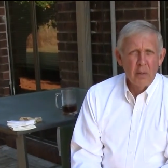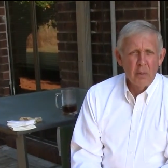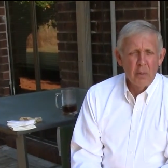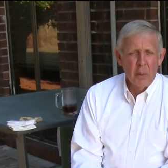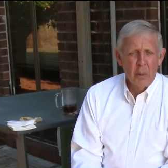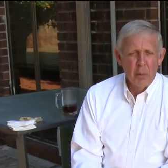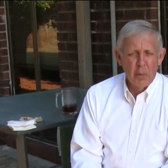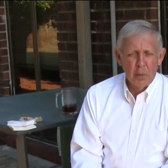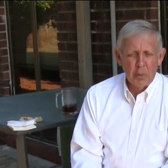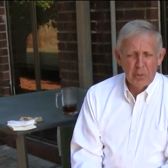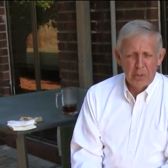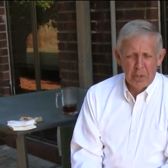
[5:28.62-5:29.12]

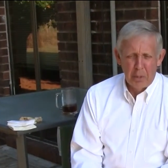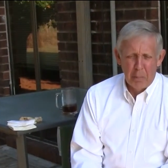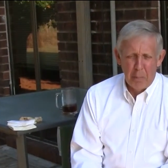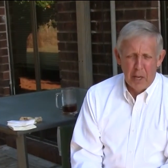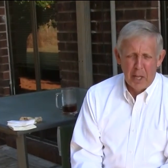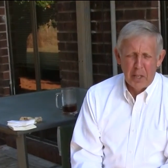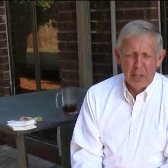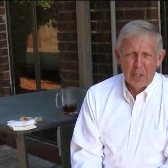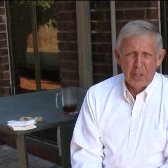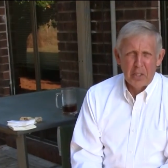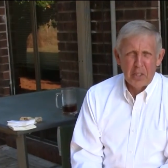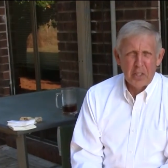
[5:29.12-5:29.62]
We want
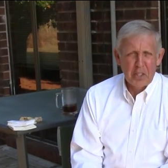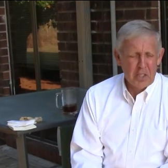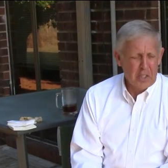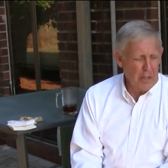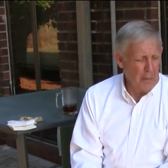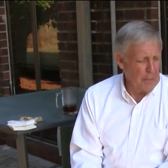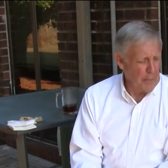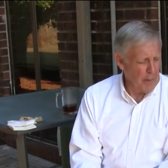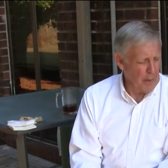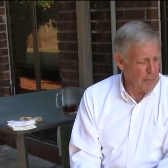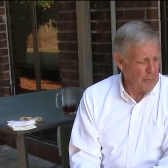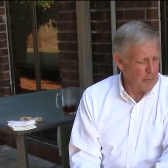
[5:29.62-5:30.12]
somebody to
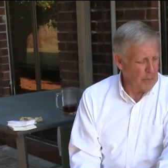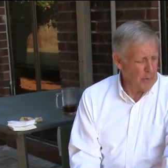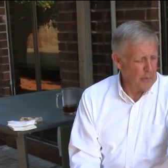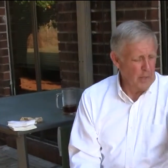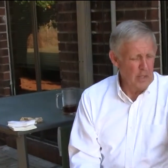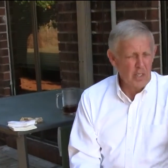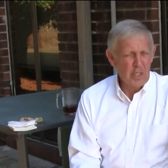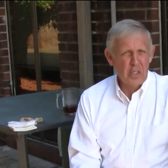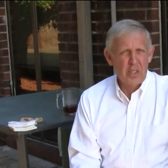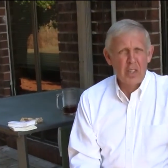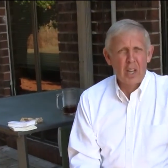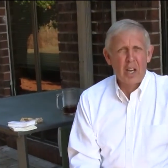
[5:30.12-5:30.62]
step up for
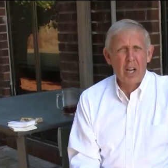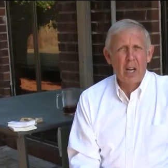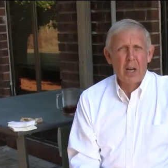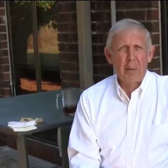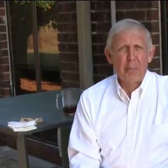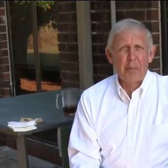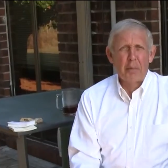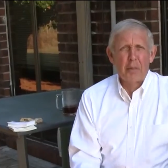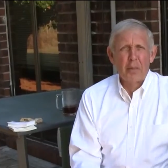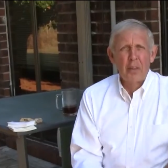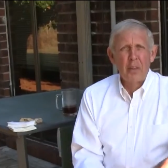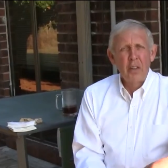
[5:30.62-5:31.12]
these
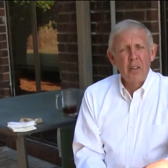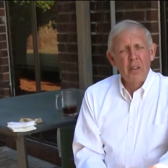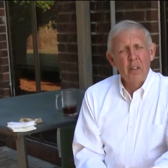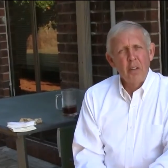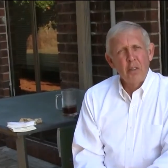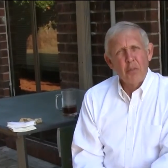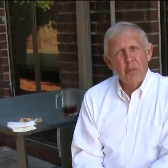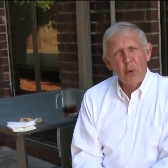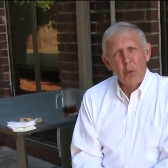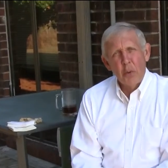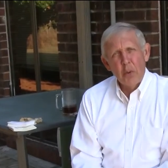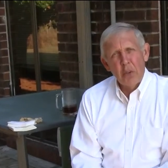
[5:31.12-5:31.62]
jobs
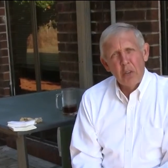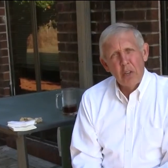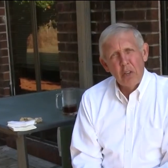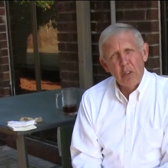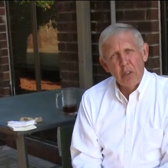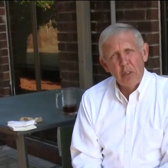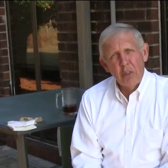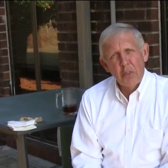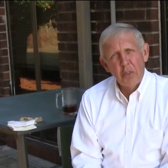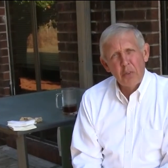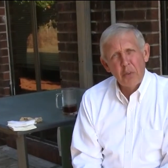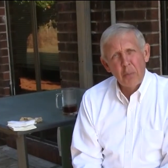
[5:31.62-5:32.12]
4
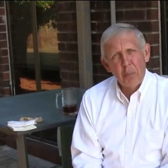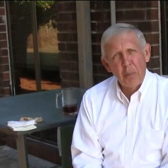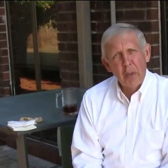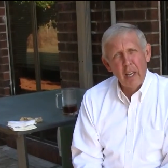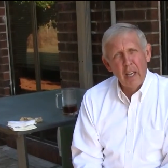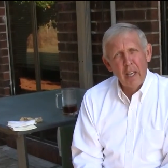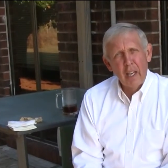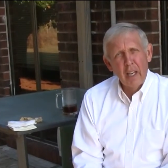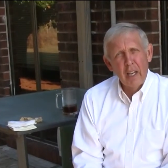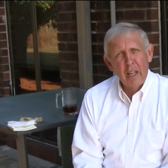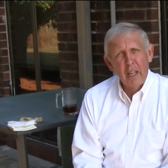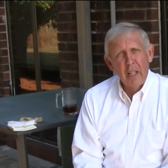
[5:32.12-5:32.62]
years from
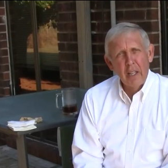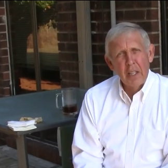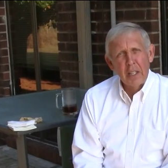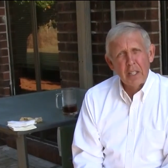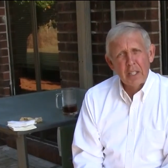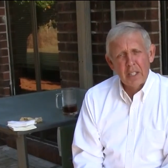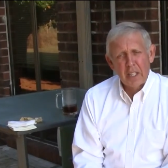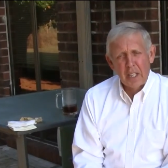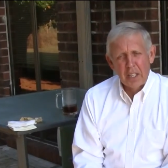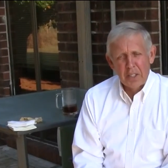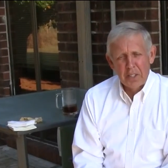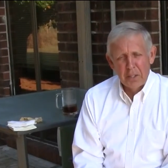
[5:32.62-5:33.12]
now
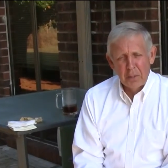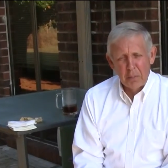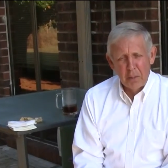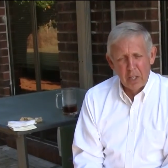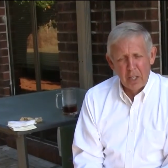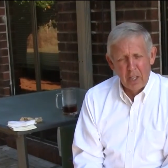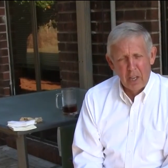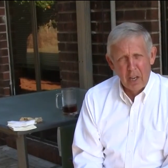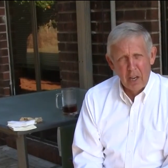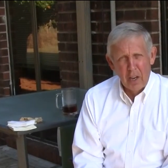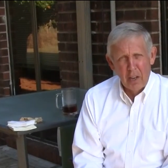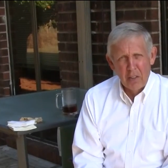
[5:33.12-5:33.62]
that's got some
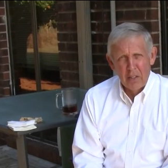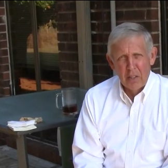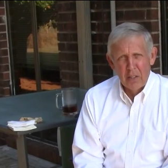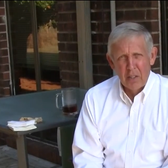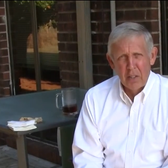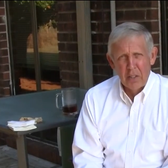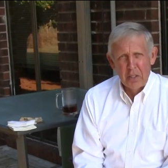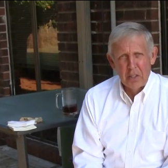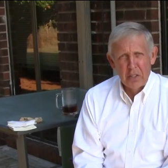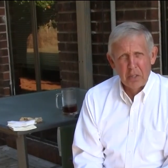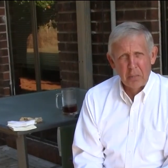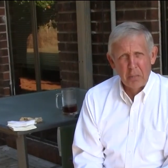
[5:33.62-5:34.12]

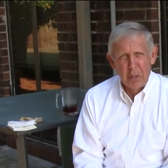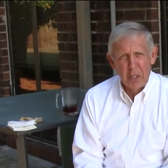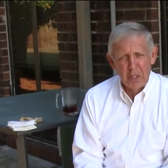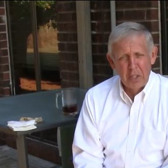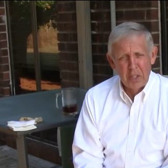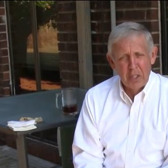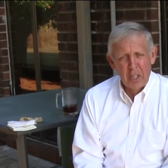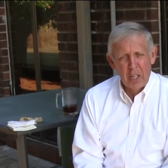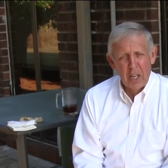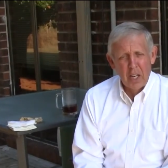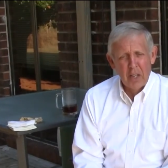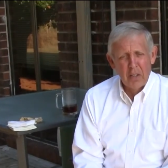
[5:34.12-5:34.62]
character and some
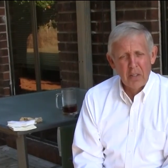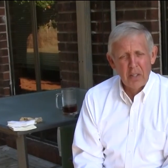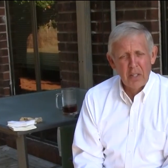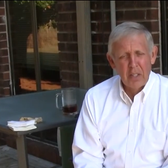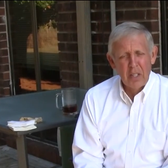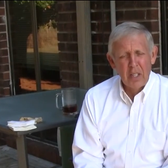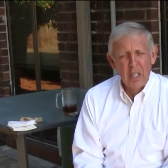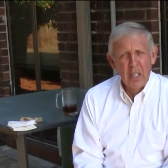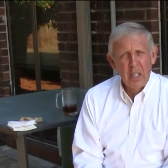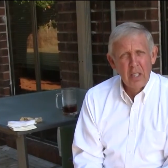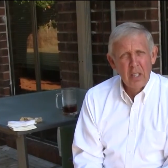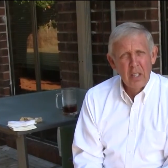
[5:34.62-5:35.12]

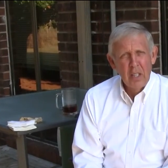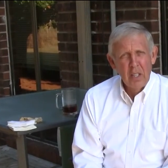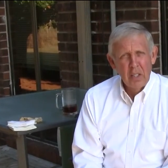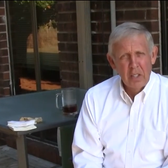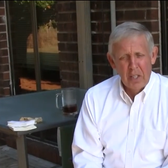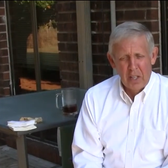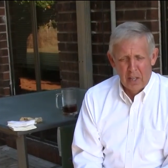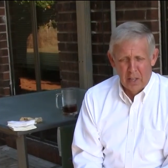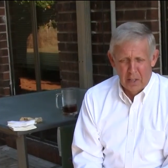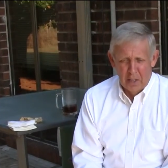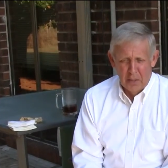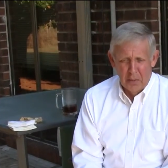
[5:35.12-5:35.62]
integrity
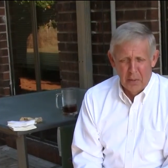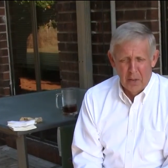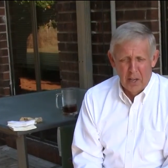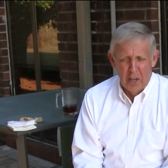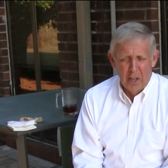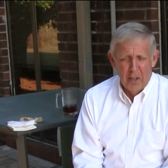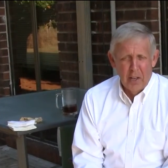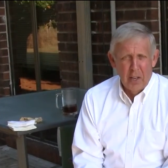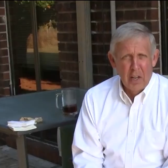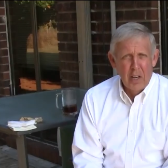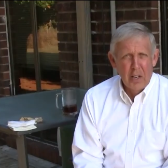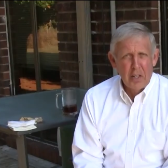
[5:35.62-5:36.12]
that'll go
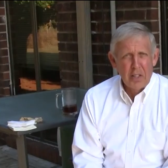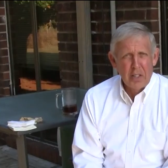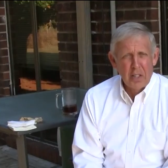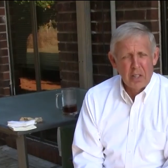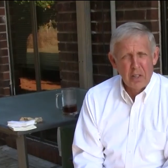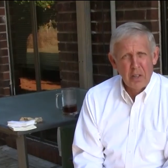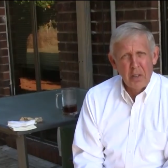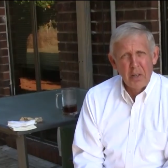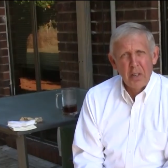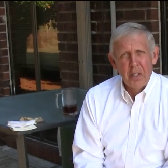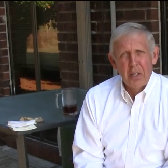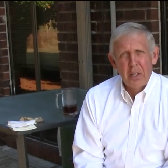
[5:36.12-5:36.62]
down there and
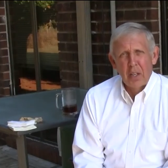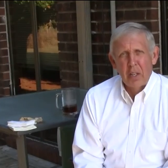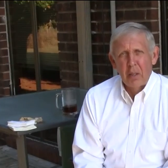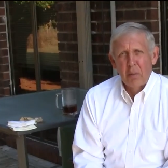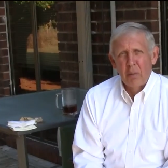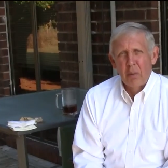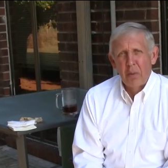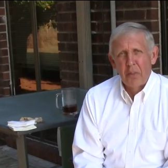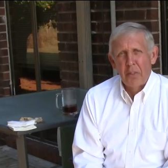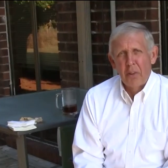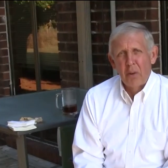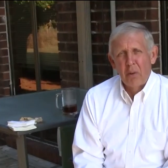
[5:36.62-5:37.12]
turn the
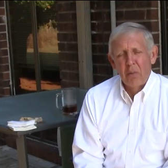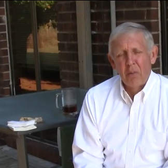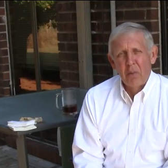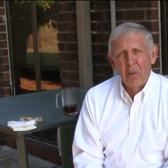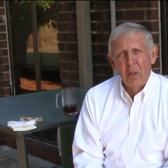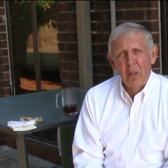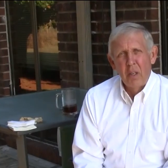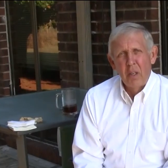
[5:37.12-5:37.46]
tables over.